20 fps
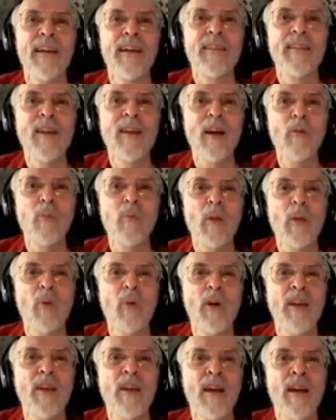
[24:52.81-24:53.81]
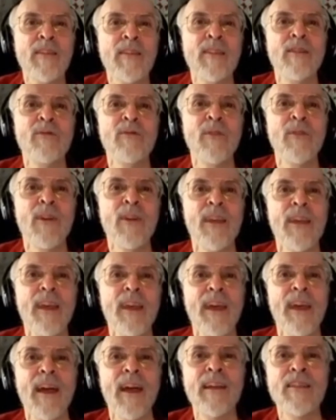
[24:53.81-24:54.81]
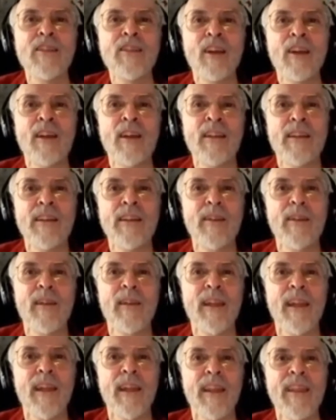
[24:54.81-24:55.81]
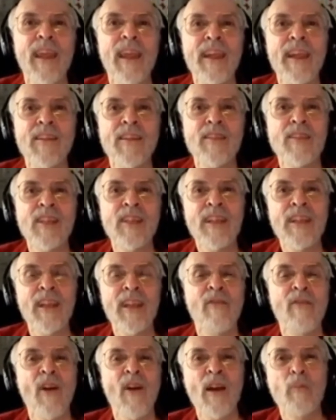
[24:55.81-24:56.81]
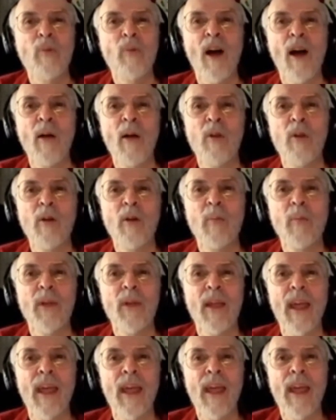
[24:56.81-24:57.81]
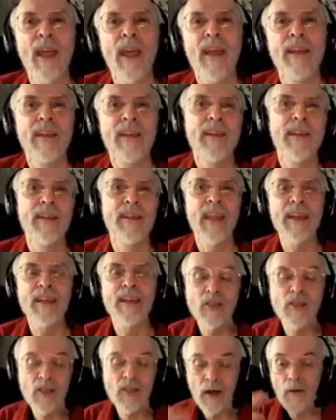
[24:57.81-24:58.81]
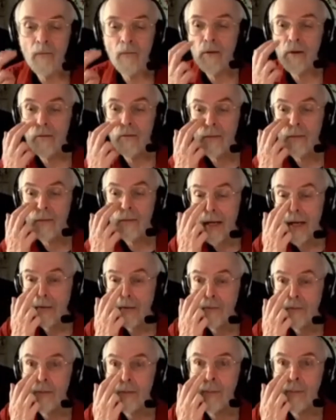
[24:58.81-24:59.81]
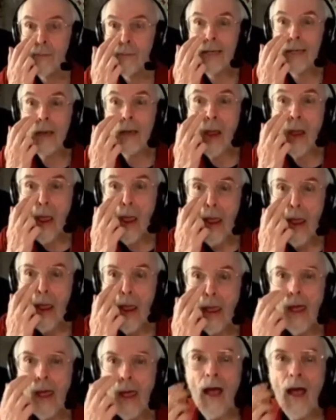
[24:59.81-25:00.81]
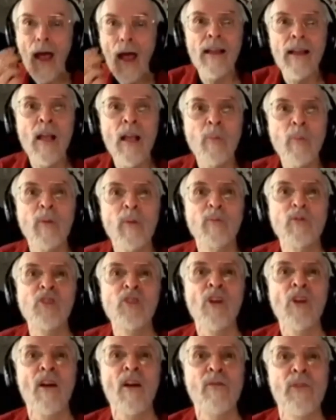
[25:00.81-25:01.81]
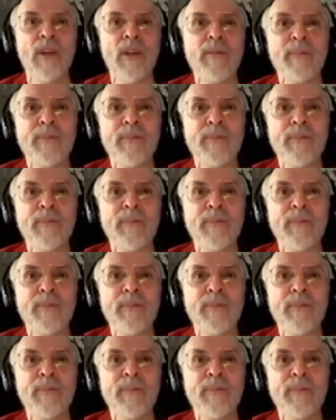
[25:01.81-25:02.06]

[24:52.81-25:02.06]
terribly productive until they can see they've got a problem and they discover if they come to me, I'll help them solve it.